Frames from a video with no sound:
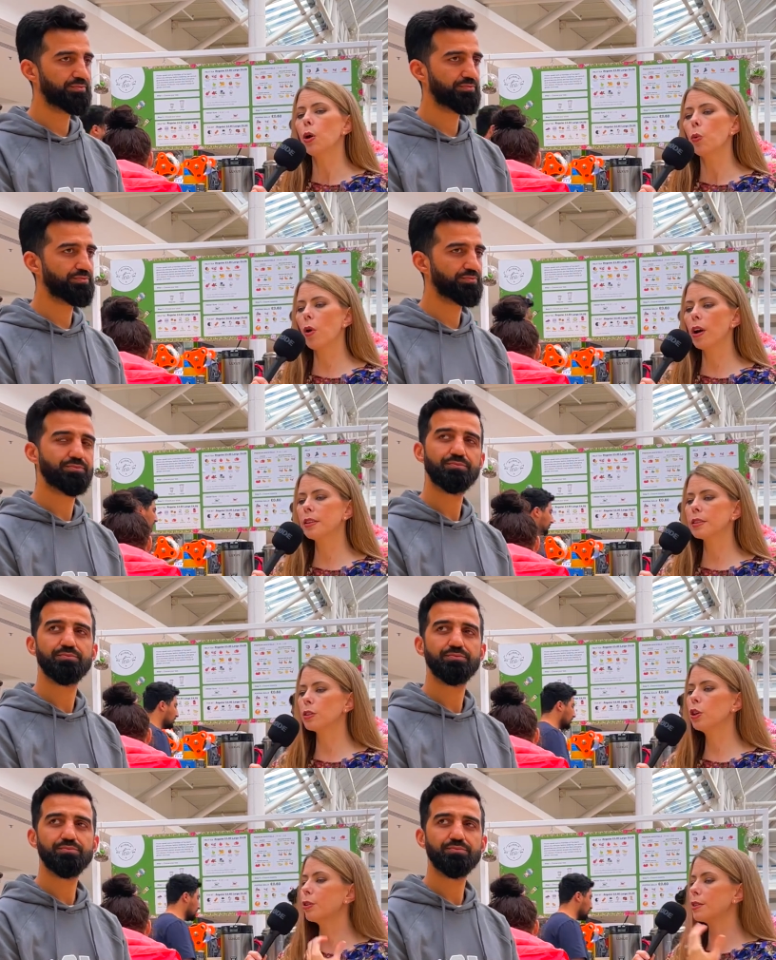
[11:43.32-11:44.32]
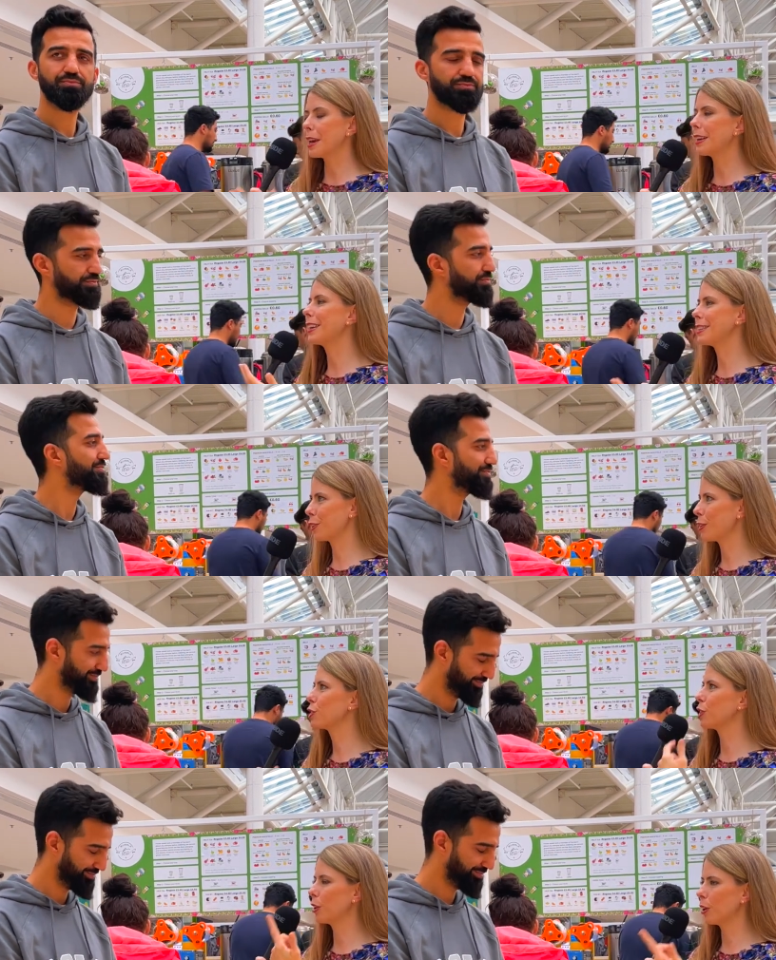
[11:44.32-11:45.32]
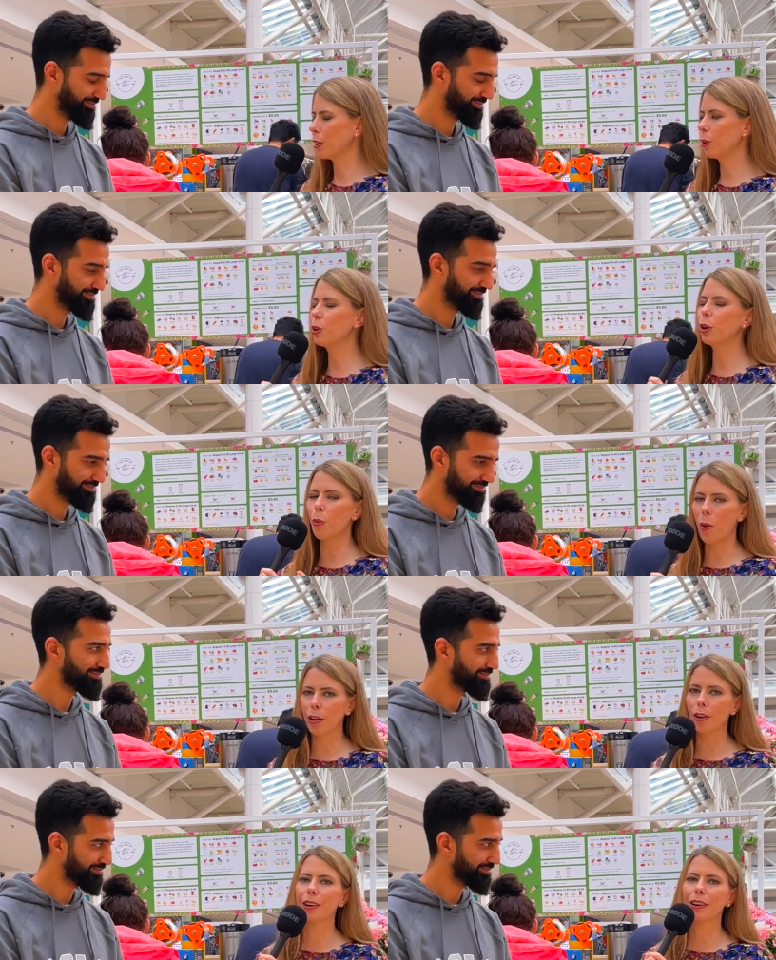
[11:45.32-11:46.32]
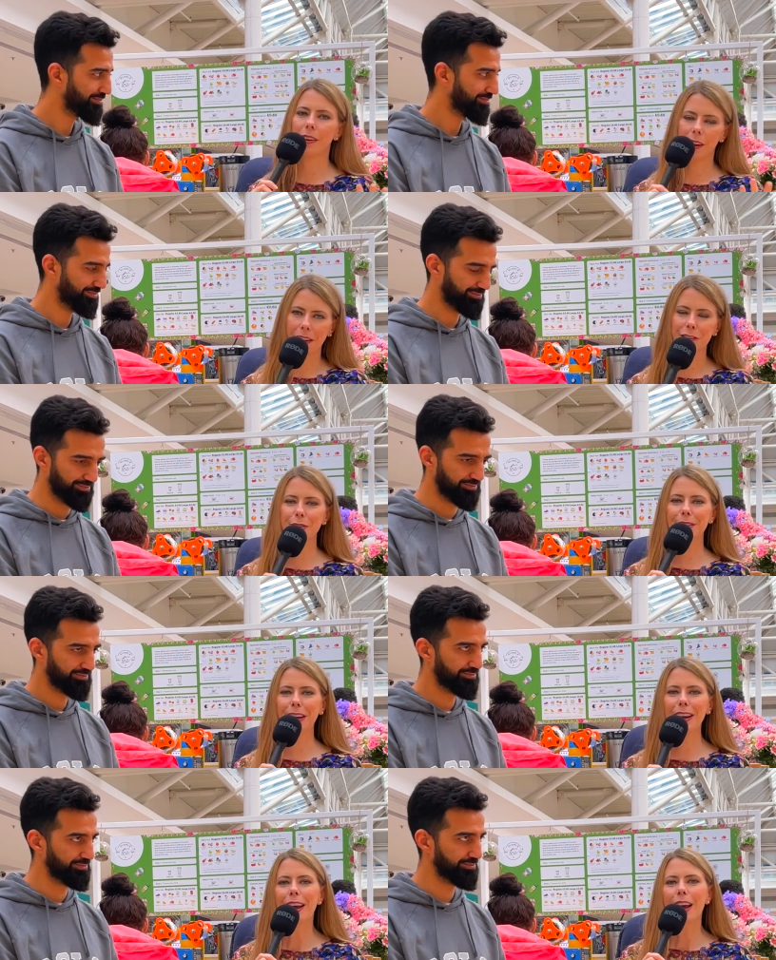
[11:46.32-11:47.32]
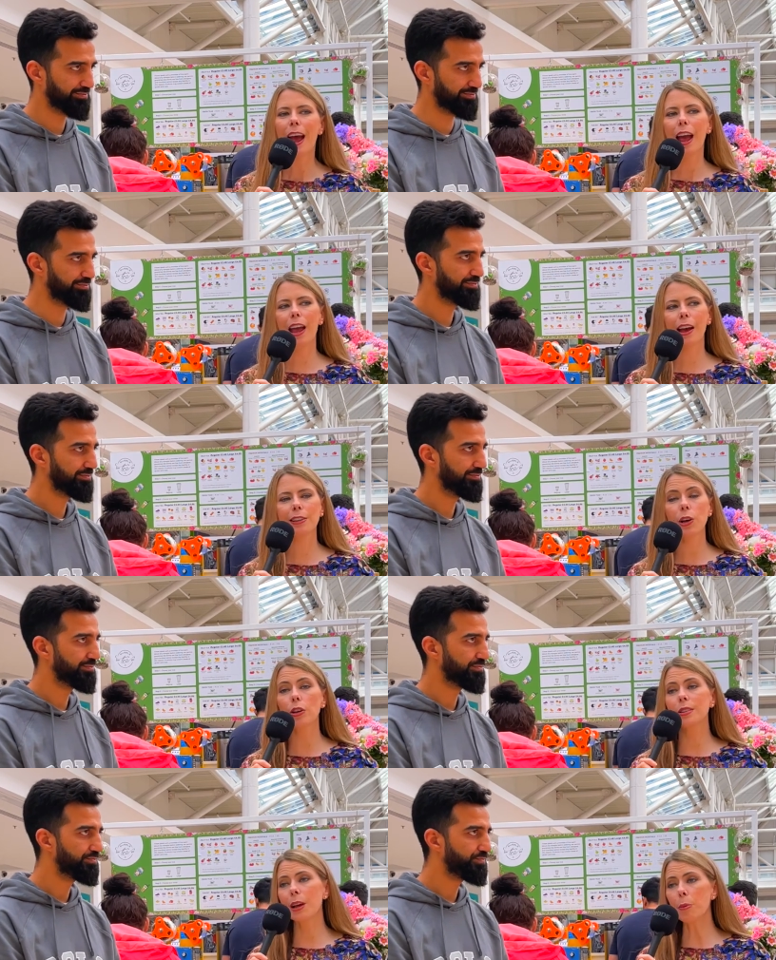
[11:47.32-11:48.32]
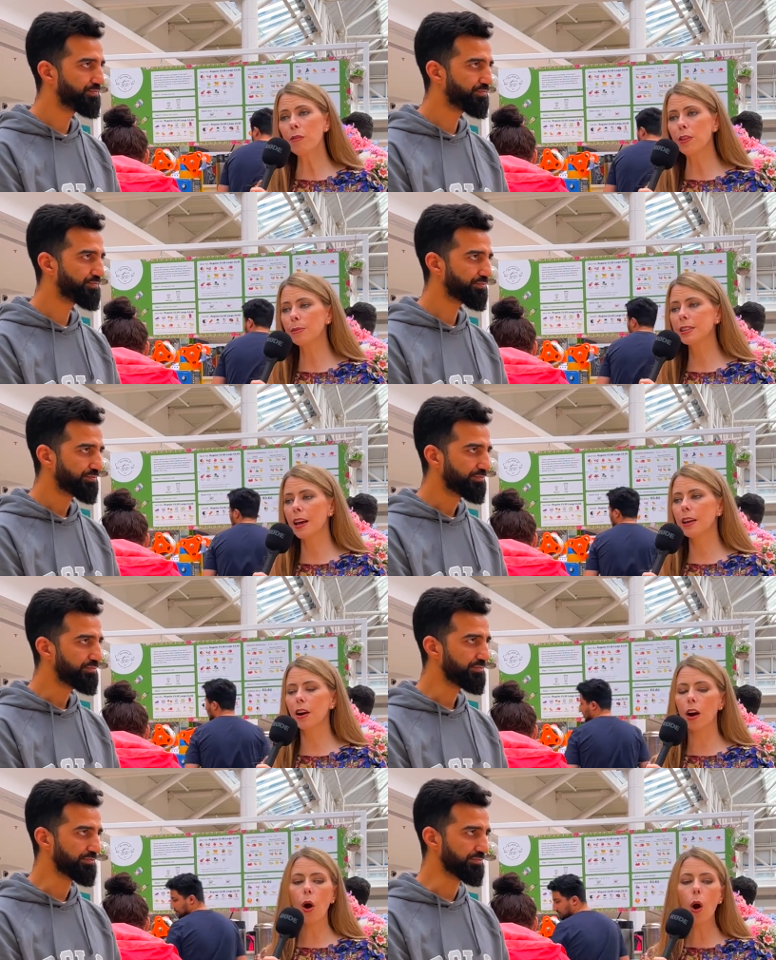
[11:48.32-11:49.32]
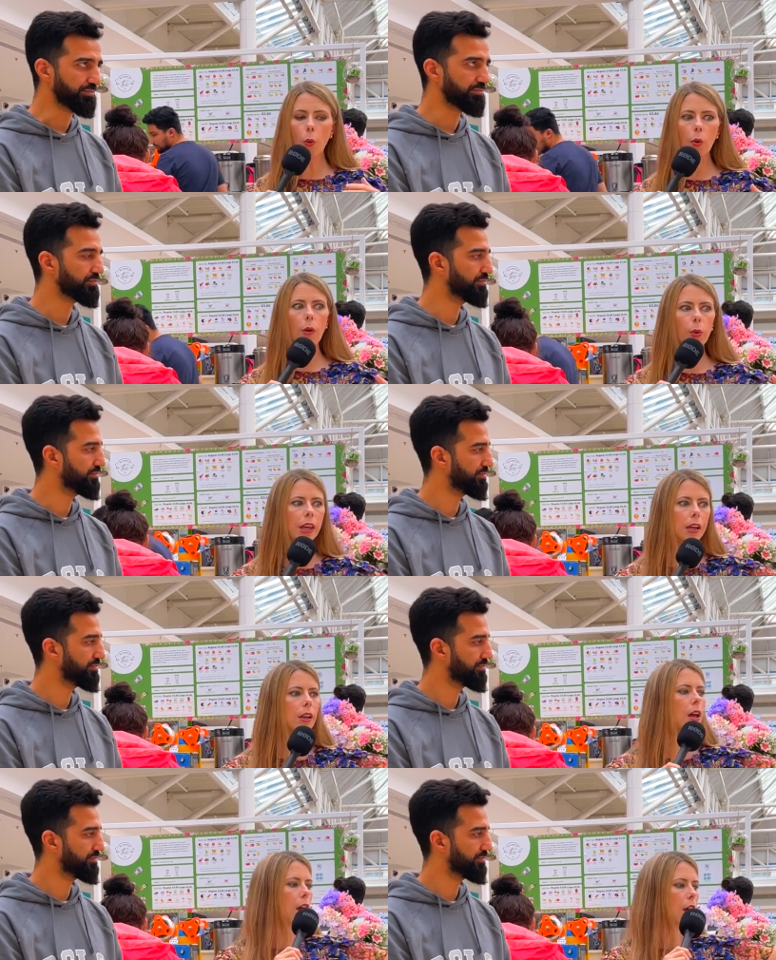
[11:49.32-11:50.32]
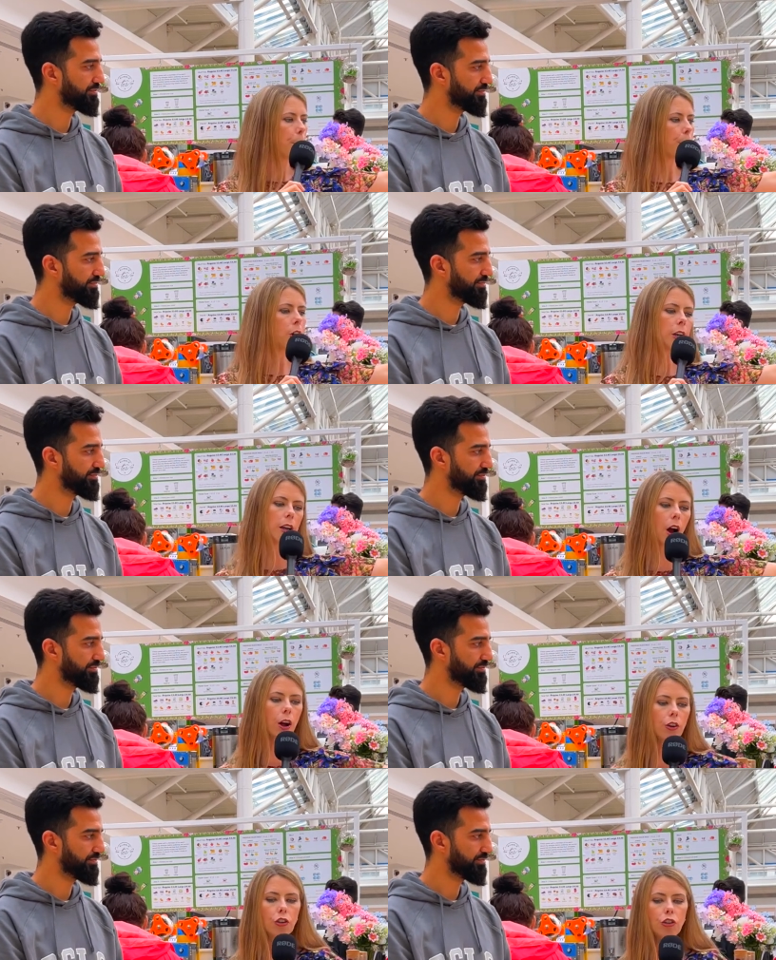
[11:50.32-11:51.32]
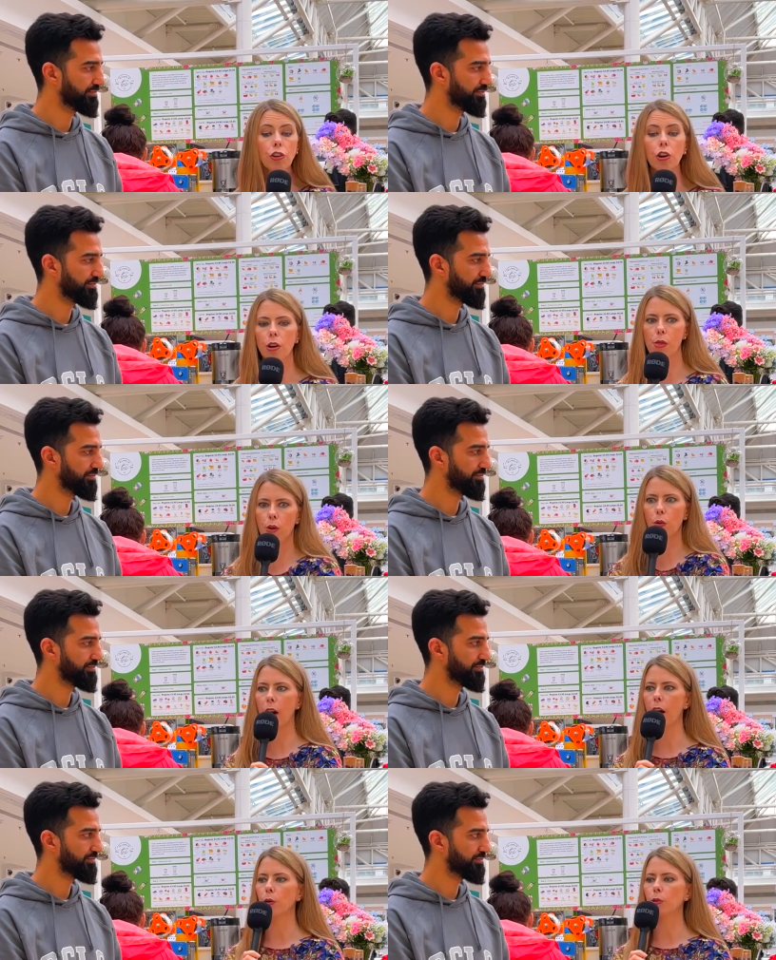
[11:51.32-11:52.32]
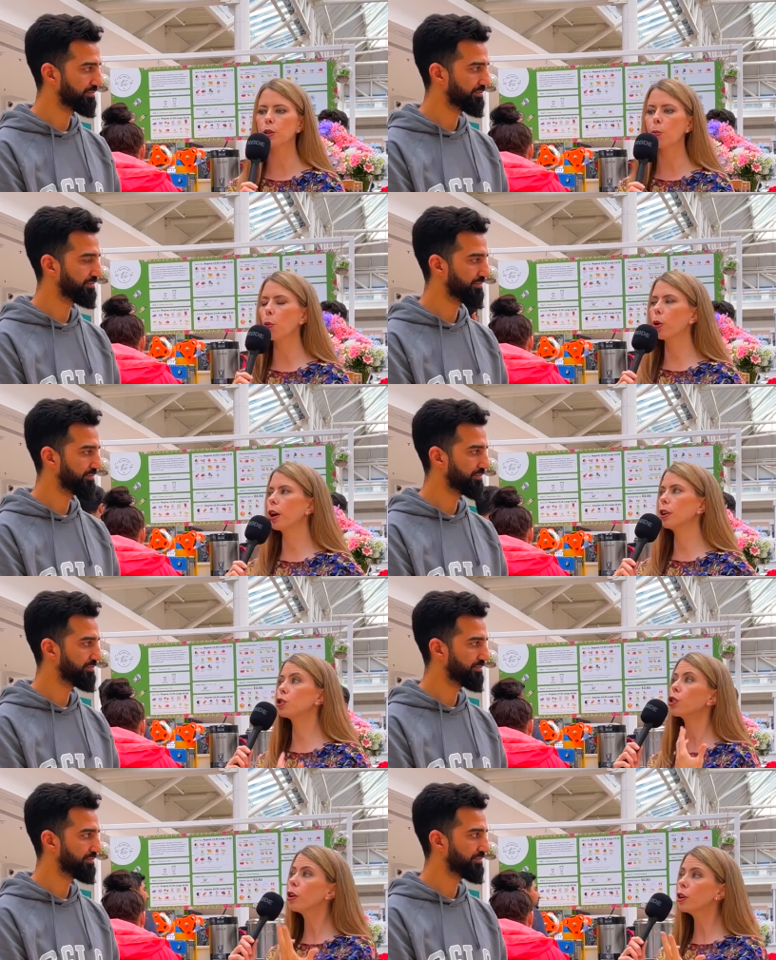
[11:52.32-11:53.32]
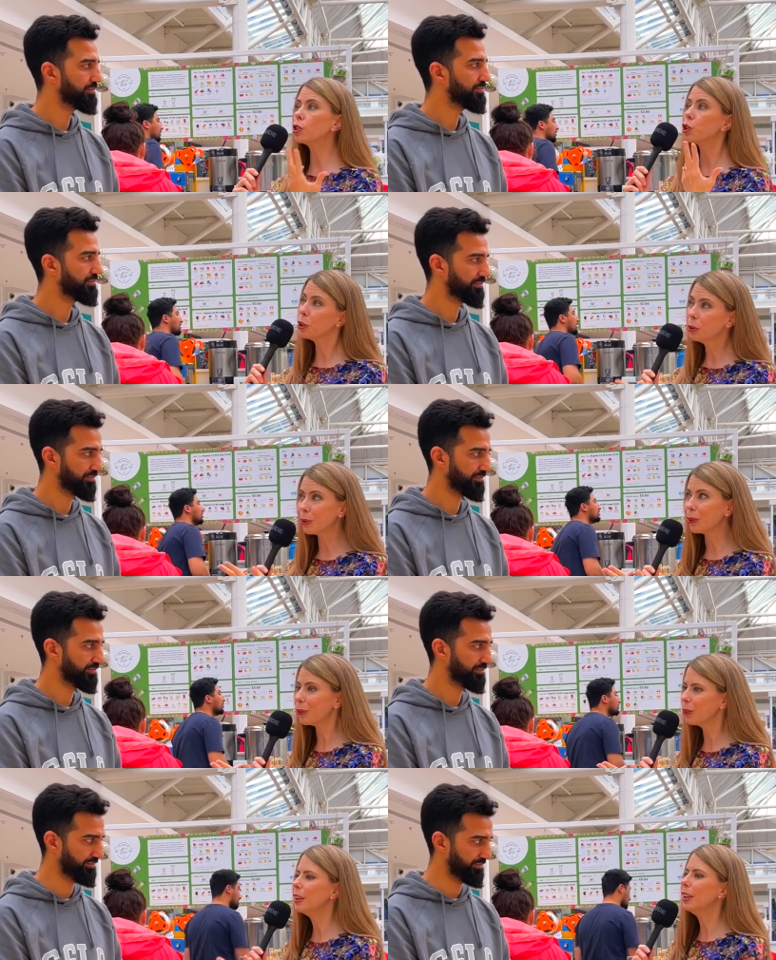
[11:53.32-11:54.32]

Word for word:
Speaker 1: was, you know, taking into consideration the, you know, water and the electricity. And some of them said, uh, oh, well, we can put it under the ground, but we're going to charge you